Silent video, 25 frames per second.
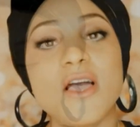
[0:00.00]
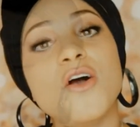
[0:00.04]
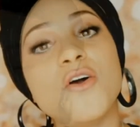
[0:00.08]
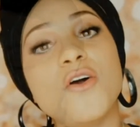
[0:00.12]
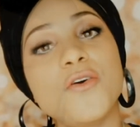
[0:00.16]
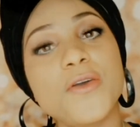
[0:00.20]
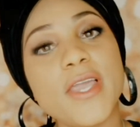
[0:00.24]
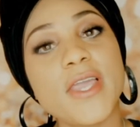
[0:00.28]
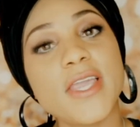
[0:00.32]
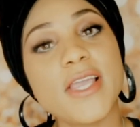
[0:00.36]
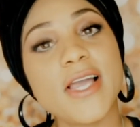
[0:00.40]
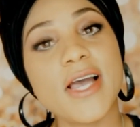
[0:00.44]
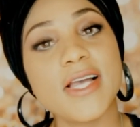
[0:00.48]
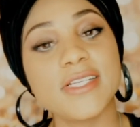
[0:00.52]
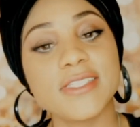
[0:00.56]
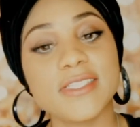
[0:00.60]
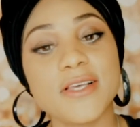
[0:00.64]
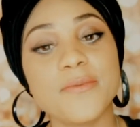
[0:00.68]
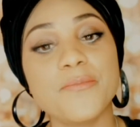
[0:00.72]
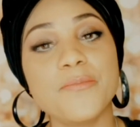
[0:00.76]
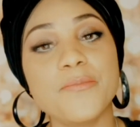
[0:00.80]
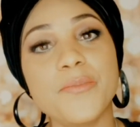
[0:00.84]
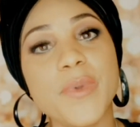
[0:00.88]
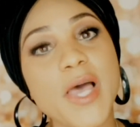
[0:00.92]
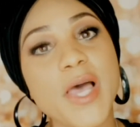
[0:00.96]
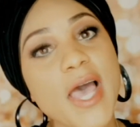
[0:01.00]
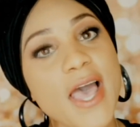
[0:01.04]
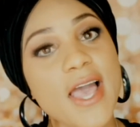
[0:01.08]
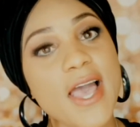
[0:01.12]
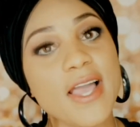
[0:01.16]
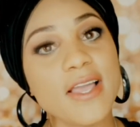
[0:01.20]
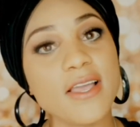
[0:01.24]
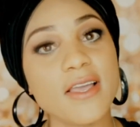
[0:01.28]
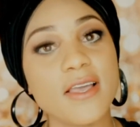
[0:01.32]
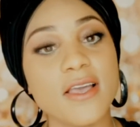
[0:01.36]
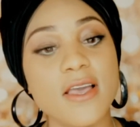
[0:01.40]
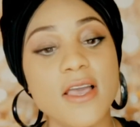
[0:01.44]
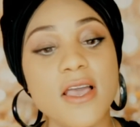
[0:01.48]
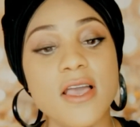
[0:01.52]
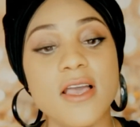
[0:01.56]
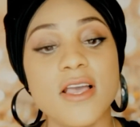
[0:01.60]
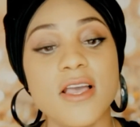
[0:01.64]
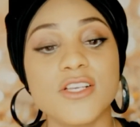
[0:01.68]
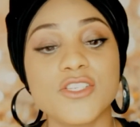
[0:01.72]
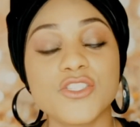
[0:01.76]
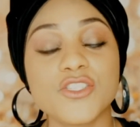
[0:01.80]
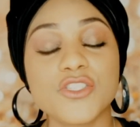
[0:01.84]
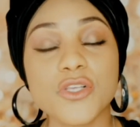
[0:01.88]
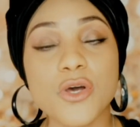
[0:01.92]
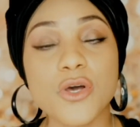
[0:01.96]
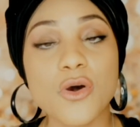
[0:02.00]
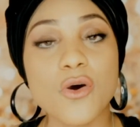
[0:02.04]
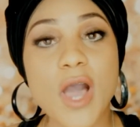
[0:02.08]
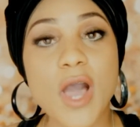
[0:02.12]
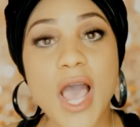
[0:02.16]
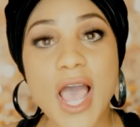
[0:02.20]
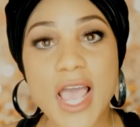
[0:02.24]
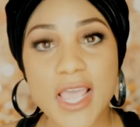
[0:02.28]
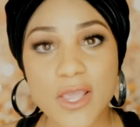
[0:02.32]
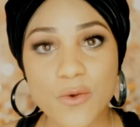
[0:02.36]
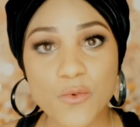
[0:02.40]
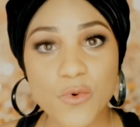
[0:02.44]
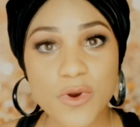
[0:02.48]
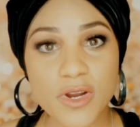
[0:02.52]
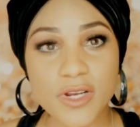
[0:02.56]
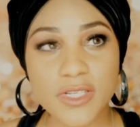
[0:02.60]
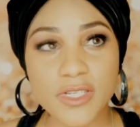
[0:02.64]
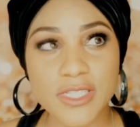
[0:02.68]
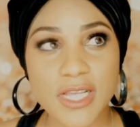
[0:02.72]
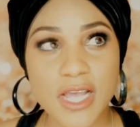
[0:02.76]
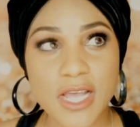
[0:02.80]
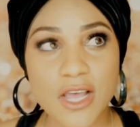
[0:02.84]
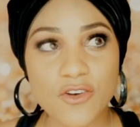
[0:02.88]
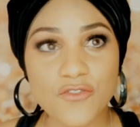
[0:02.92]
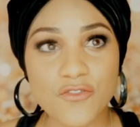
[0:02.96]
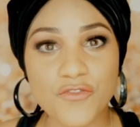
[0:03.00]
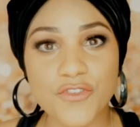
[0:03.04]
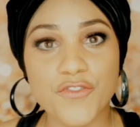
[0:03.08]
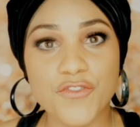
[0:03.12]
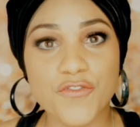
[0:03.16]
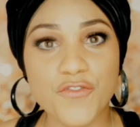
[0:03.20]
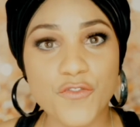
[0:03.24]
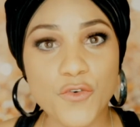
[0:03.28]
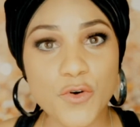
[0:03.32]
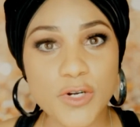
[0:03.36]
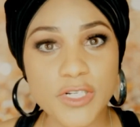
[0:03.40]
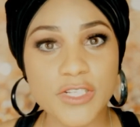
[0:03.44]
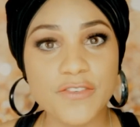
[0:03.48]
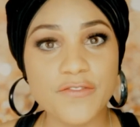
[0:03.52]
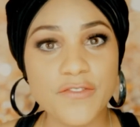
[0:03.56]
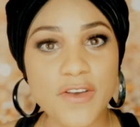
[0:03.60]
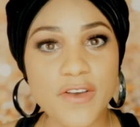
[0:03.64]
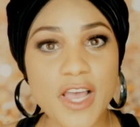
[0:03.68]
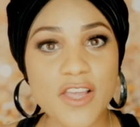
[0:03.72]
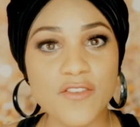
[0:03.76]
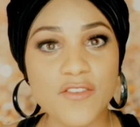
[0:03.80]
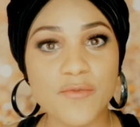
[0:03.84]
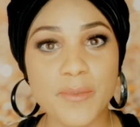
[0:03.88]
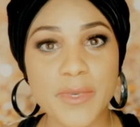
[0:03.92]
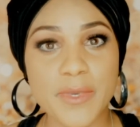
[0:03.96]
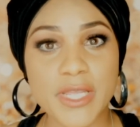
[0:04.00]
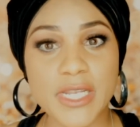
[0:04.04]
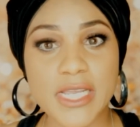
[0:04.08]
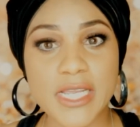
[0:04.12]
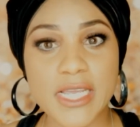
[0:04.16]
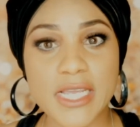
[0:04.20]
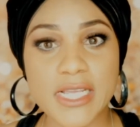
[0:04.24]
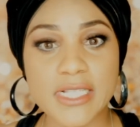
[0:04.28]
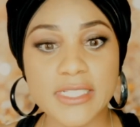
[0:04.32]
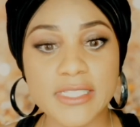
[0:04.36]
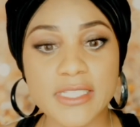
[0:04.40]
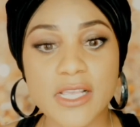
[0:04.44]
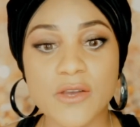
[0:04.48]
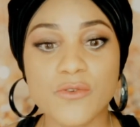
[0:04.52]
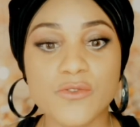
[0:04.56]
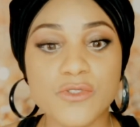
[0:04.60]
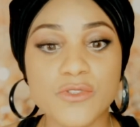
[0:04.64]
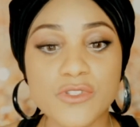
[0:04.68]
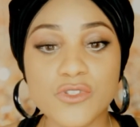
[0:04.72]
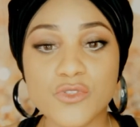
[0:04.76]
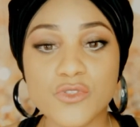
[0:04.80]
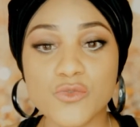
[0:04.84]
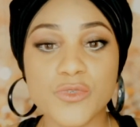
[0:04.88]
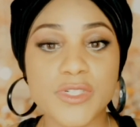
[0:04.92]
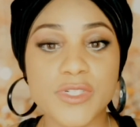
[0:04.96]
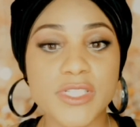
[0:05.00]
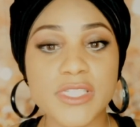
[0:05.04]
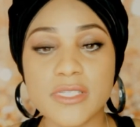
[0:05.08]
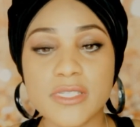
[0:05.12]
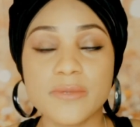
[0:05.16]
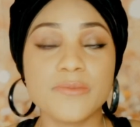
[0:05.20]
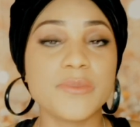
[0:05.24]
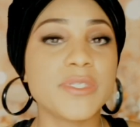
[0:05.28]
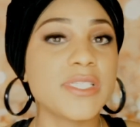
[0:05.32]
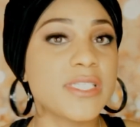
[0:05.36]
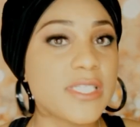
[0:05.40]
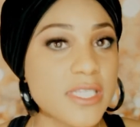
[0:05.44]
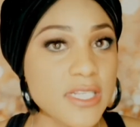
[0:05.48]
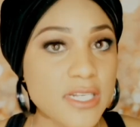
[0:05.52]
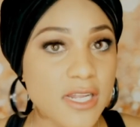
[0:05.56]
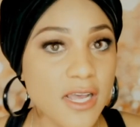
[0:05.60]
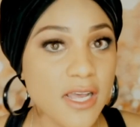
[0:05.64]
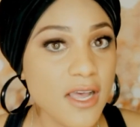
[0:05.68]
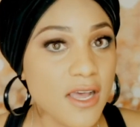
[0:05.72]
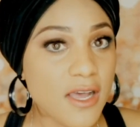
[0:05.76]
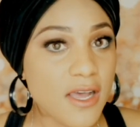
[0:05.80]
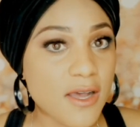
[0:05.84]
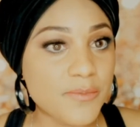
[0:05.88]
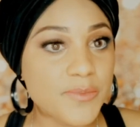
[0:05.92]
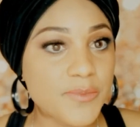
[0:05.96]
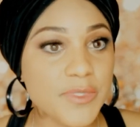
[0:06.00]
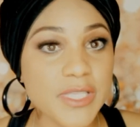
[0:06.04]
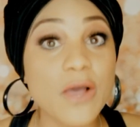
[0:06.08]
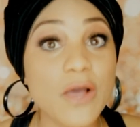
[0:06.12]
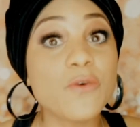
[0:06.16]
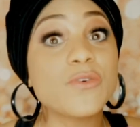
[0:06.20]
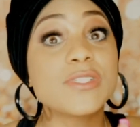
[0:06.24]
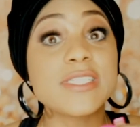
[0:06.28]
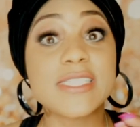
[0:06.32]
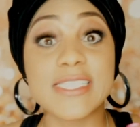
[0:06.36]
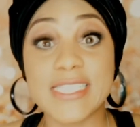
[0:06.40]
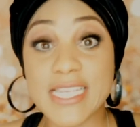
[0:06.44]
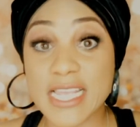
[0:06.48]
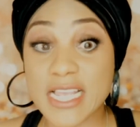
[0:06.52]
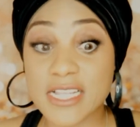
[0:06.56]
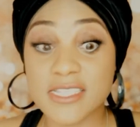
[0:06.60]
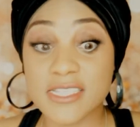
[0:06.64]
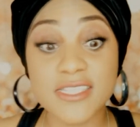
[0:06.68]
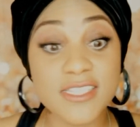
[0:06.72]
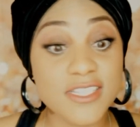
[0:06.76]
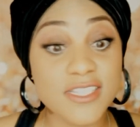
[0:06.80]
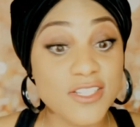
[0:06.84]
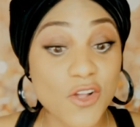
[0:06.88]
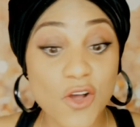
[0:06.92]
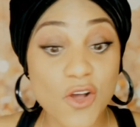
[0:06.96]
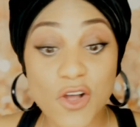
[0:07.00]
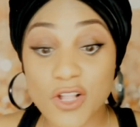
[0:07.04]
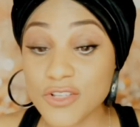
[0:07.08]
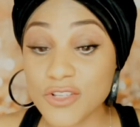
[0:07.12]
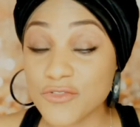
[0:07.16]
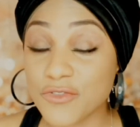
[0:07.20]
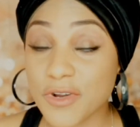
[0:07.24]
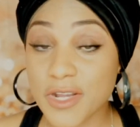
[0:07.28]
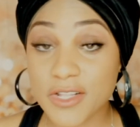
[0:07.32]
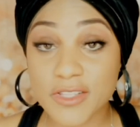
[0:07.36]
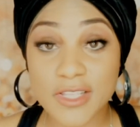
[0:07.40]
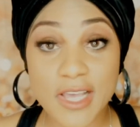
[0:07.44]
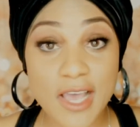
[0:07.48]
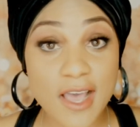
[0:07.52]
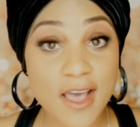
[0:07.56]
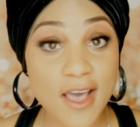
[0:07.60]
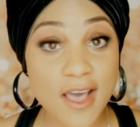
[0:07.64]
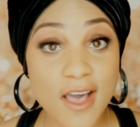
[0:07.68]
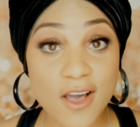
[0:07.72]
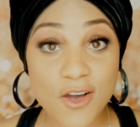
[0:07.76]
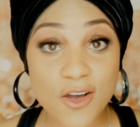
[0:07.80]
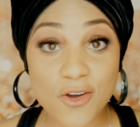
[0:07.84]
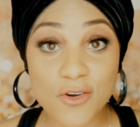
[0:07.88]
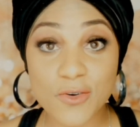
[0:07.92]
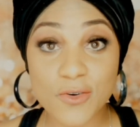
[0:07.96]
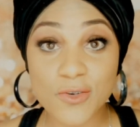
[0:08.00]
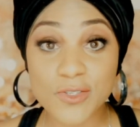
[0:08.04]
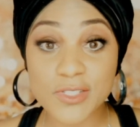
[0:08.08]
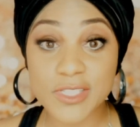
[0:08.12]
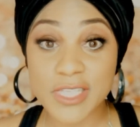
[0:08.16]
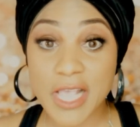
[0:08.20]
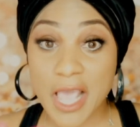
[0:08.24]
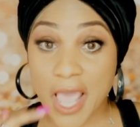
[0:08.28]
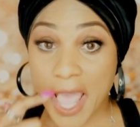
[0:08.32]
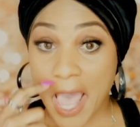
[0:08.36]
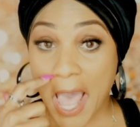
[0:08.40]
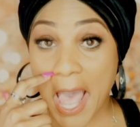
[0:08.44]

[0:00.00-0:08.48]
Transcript: Okay, guys, I'm back. So I worked out for 45 minutes. I was doing some sit-ups. I was dancing all around the house.